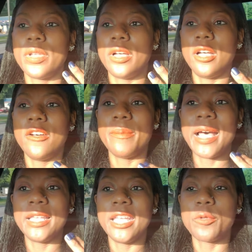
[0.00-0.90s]
of uh,
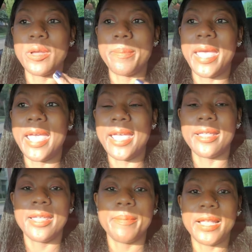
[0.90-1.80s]
my liquid matte.
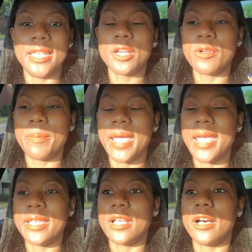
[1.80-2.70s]
My liquid
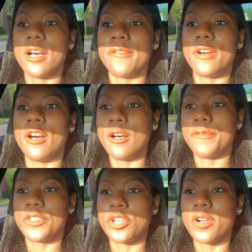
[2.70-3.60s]
matte, y'all,
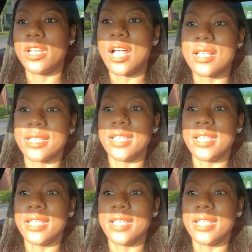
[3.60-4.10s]
um, for thirty dollars.